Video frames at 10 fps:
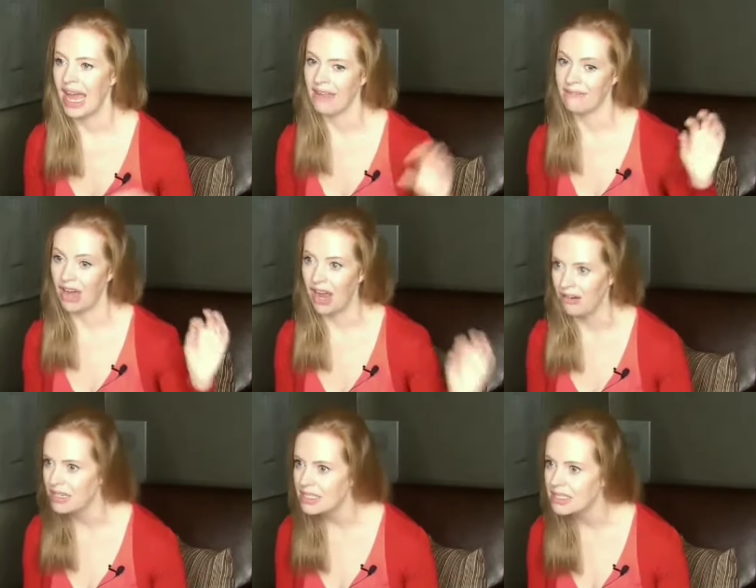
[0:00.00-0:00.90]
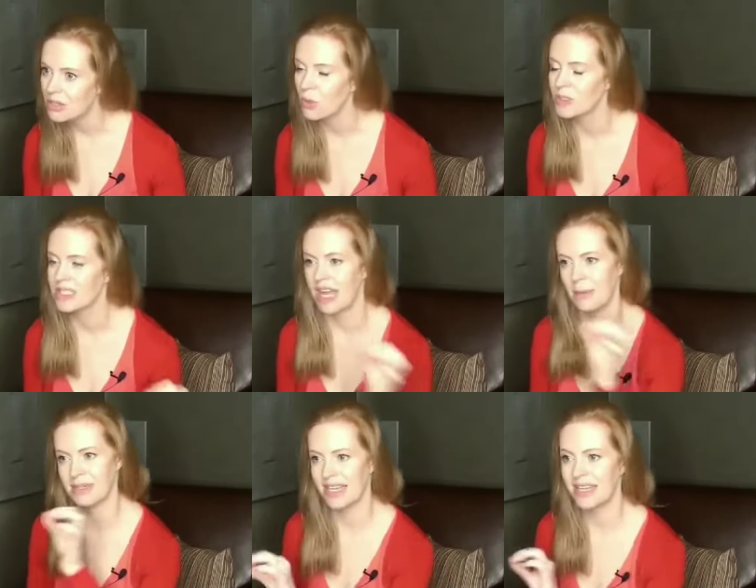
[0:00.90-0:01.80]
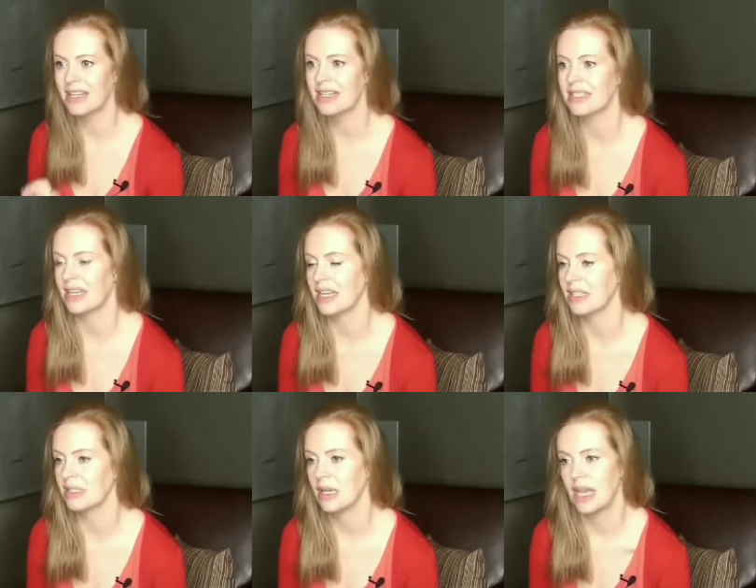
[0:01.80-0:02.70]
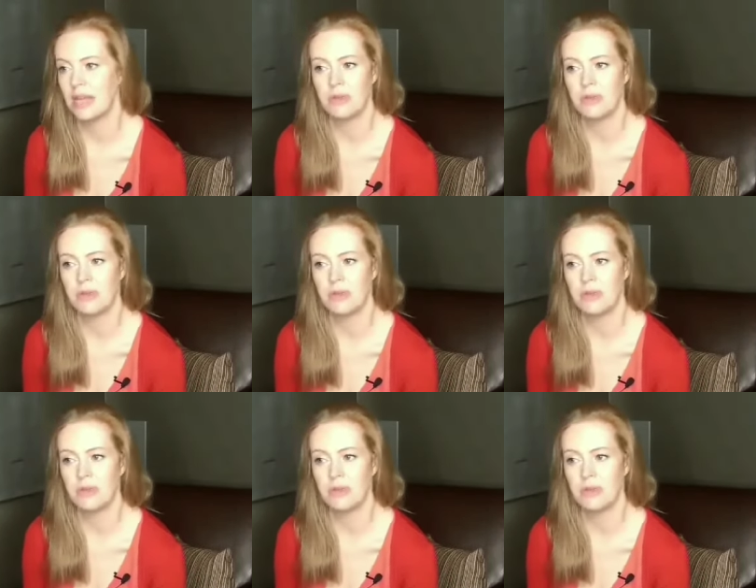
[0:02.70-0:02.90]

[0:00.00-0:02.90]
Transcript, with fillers: a virus causes a particular disease,